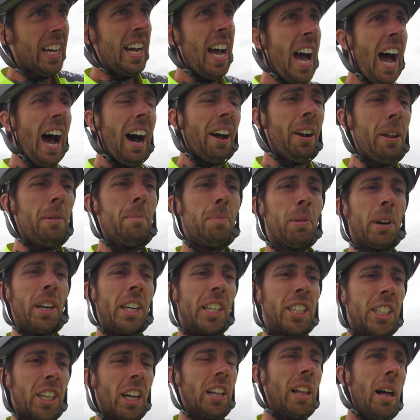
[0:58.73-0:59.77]
out in
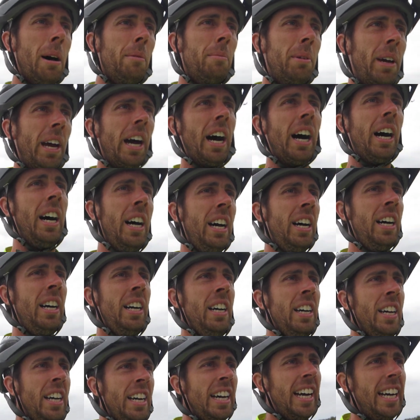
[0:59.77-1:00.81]
British Columbia,
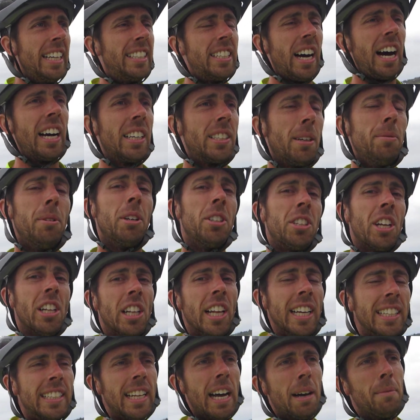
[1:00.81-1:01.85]
it's awesome. There's a
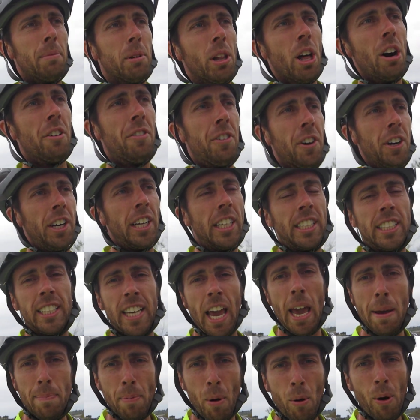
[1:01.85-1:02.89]
link down below for an
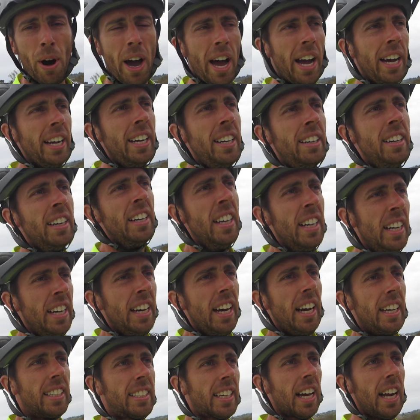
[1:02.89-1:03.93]
escape away.
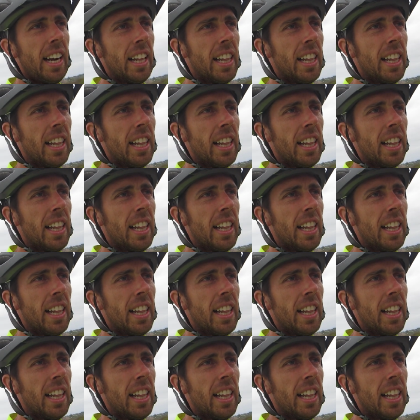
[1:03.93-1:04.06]
It's kind